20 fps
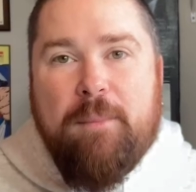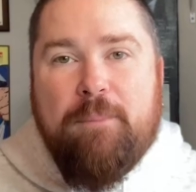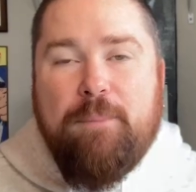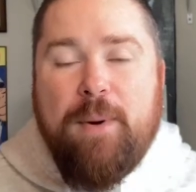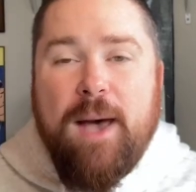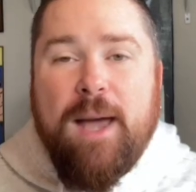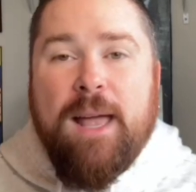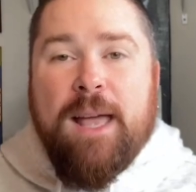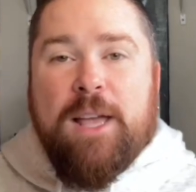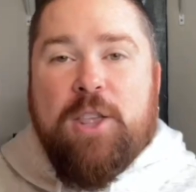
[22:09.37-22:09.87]

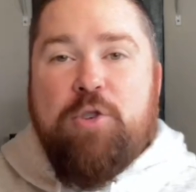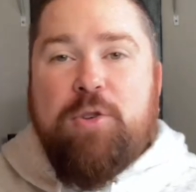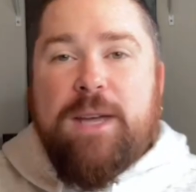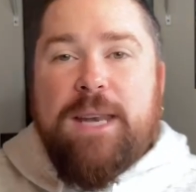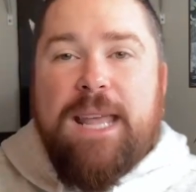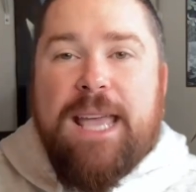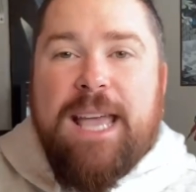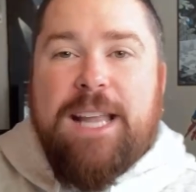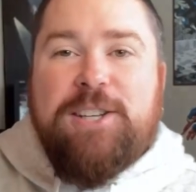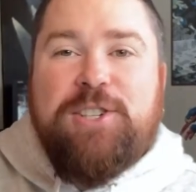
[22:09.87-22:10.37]
But you
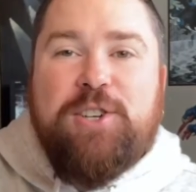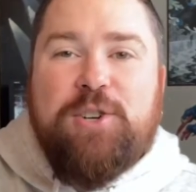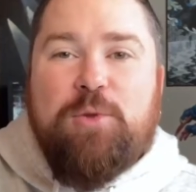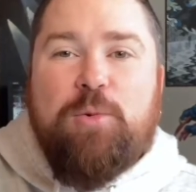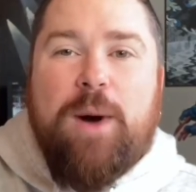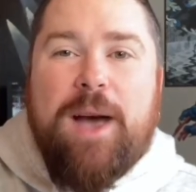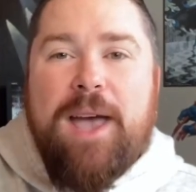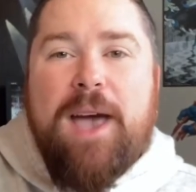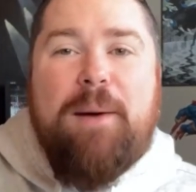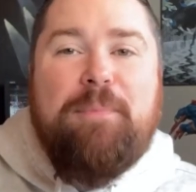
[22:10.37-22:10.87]
can inch your
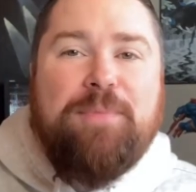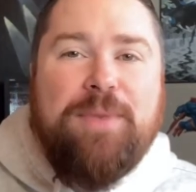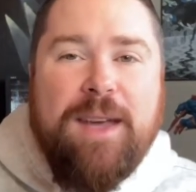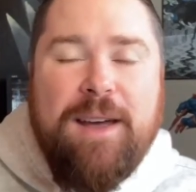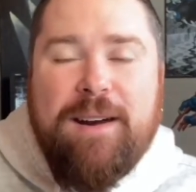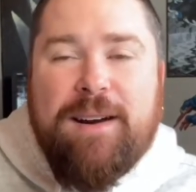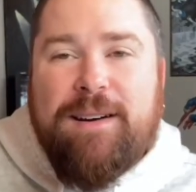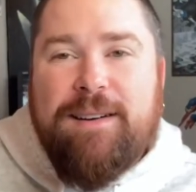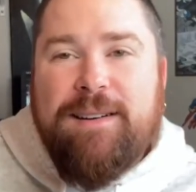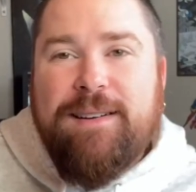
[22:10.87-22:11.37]
way up
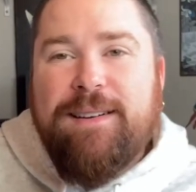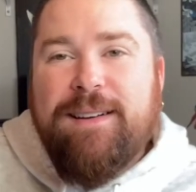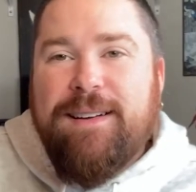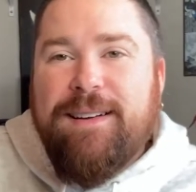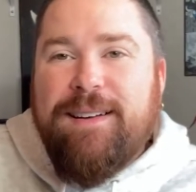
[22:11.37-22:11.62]
there